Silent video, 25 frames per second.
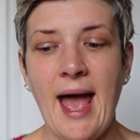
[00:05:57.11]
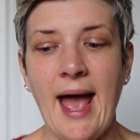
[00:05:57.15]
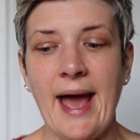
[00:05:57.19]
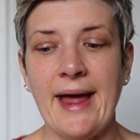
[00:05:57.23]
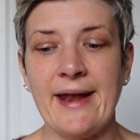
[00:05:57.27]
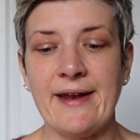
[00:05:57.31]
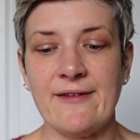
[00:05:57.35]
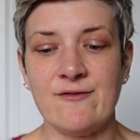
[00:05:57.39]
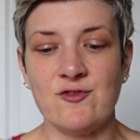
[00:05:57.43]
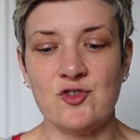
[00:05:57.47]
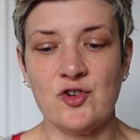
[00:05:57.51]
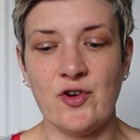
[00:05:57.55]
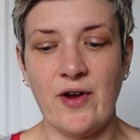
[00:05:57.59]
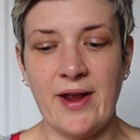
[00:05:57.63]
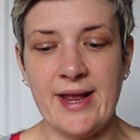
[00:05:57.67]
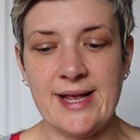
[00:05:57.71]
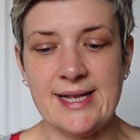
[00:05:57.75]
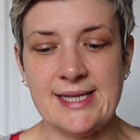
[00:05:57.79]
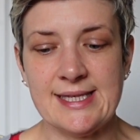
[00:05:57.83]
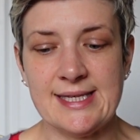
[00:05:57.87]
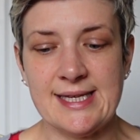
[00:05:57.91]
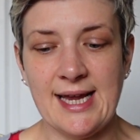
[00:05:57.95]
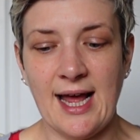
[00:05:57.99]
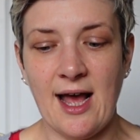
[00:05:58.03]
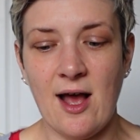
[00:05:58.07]
and I've
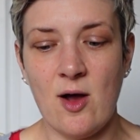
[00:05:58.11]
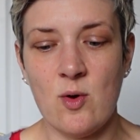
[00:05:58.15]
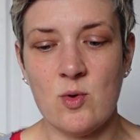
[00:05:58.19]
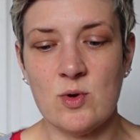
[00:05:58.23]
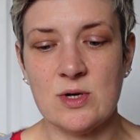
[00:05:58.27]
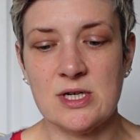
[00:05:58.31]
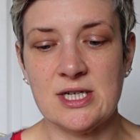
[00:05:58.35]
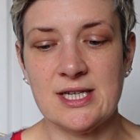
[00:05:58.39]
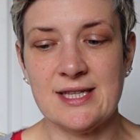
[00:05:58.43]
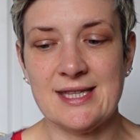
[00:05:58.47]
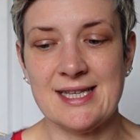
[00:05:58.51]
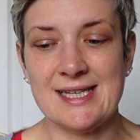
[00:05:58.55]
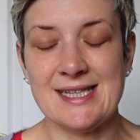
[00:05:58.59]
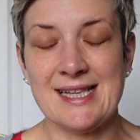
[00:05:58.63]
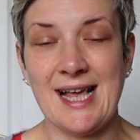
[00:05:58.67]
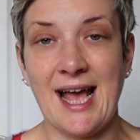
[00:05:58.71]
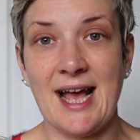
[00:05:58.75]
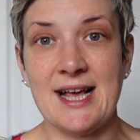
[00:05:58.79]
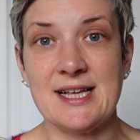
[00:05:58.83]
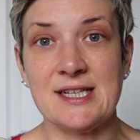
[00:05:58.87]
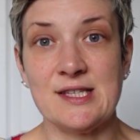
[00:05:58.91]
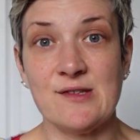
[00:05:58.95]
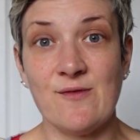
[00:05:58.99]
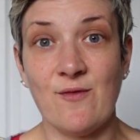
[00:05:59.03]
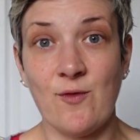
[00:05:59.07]
traced out the
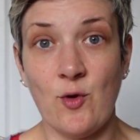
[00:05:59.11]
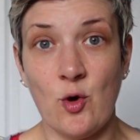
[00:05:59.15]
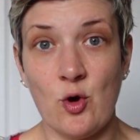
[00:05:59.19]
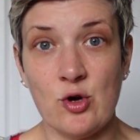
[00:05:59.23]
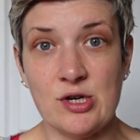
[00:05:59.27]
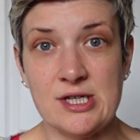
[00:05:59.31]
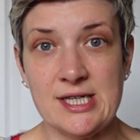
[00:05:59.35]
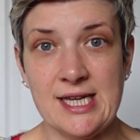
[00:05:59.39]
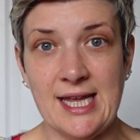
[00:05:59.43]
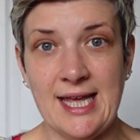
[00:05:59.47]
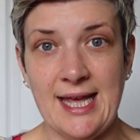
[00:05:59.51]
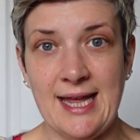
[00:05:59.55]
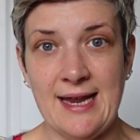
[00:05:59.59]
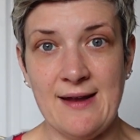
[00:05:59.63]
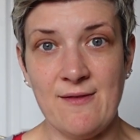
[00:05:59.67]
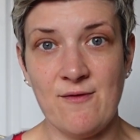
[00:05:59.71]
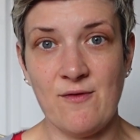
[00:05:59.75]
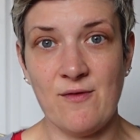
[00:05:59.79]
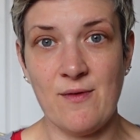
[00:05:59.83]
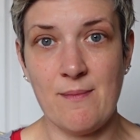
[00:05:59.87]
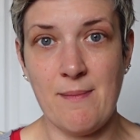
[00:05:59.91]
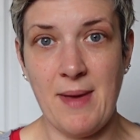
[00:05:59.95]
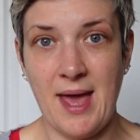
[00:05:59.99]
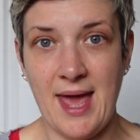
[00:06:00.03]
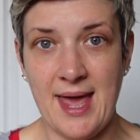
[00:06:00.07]
size 14
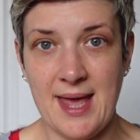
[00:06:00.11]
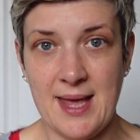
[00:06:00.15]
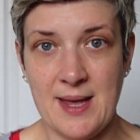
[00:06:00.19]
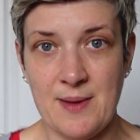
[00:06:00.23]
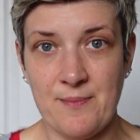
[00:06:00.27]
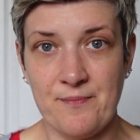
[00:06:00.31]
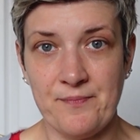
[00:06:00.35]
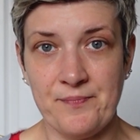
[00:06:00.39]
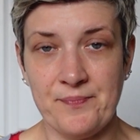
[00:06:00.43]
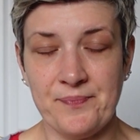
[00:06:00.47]
for me.